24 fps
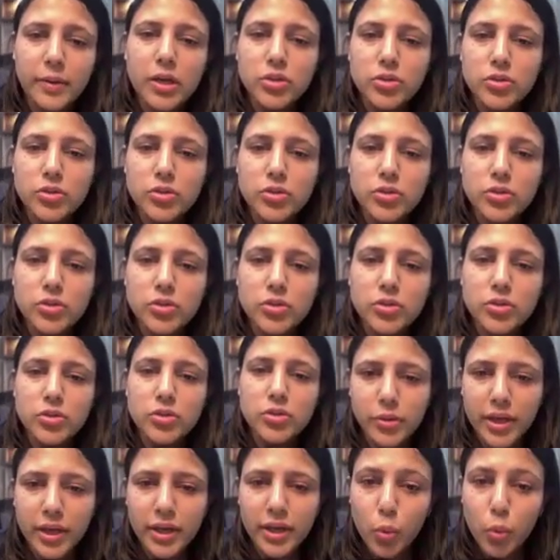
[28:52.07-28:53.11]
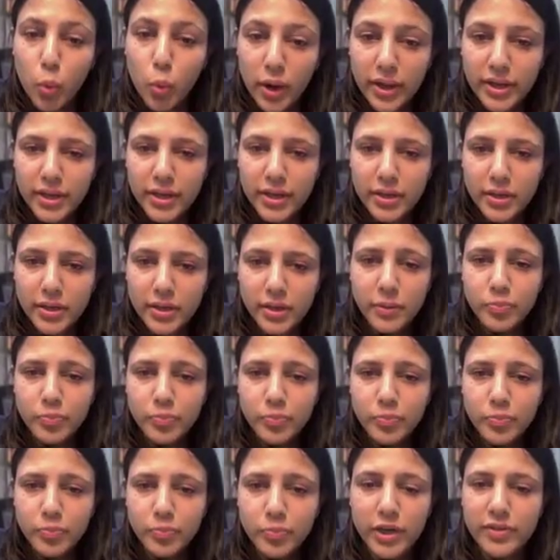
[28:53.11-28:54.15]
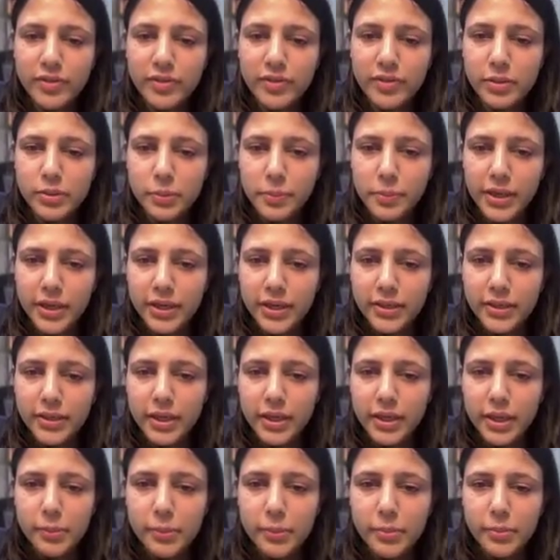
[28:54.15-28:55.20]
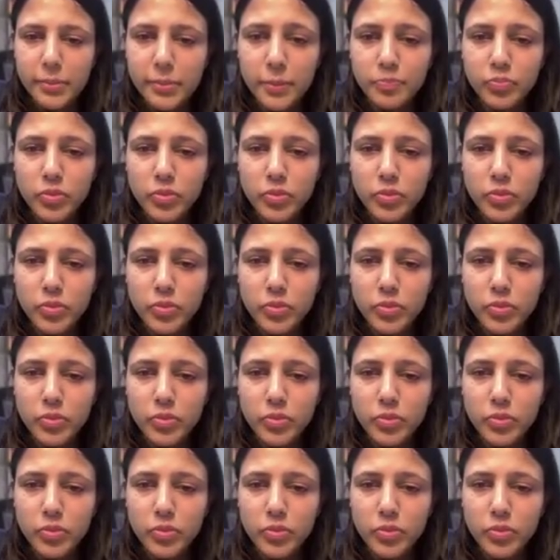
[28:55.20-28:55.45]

So if I'm going to take 1NN, what will be the predicted label?